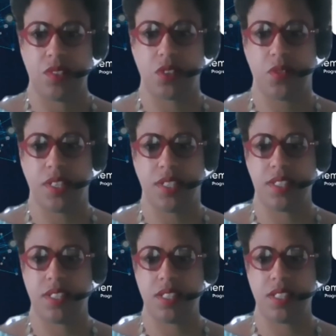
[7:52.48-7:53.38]
So it
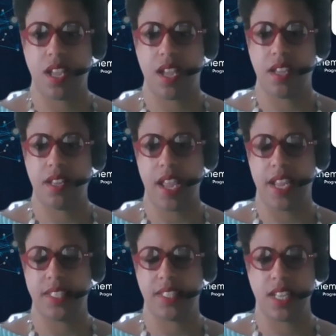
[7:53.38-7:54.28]
is 10,
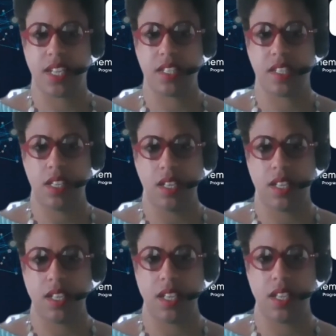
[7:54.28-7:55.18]
18
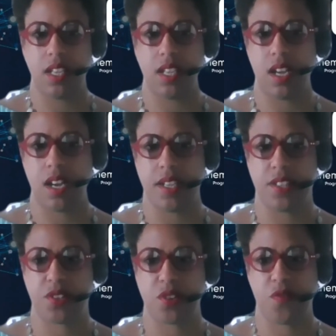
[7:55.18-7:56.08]
uh,
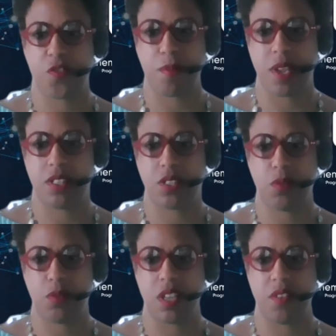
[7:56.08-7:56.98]
Eastern for me. So
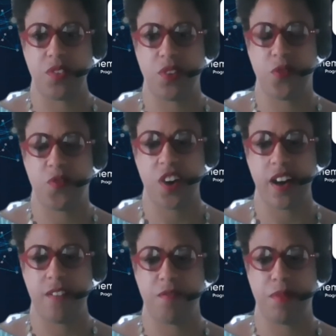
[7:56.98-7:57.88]
we'll give you
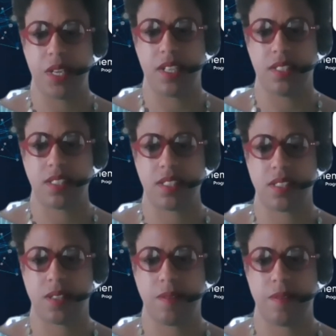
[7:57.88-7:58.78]
five
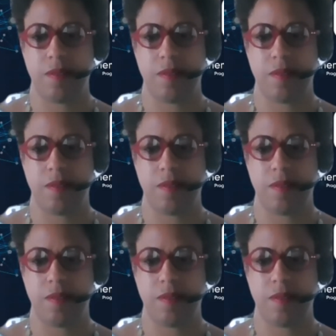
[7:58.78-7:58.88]
minutes.